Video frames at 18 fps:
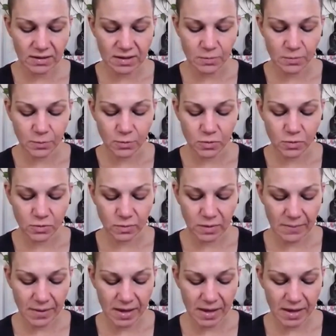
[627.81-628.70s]
then pulled my
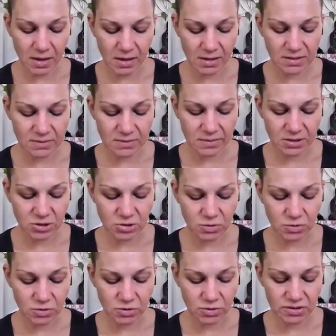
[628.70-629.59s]
pack onto my
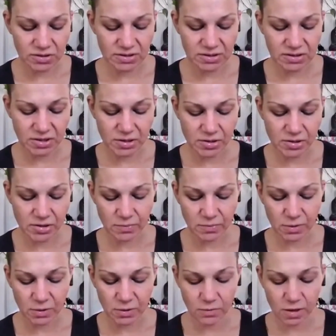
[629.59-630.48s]
shoulders and started up
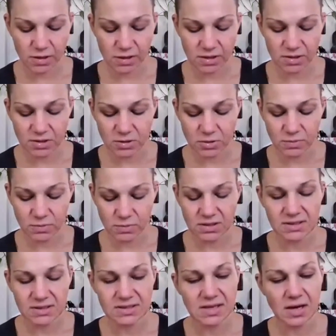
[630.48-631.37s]
the rocky slope to
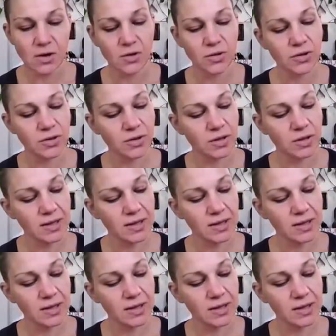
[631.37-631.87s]
the south.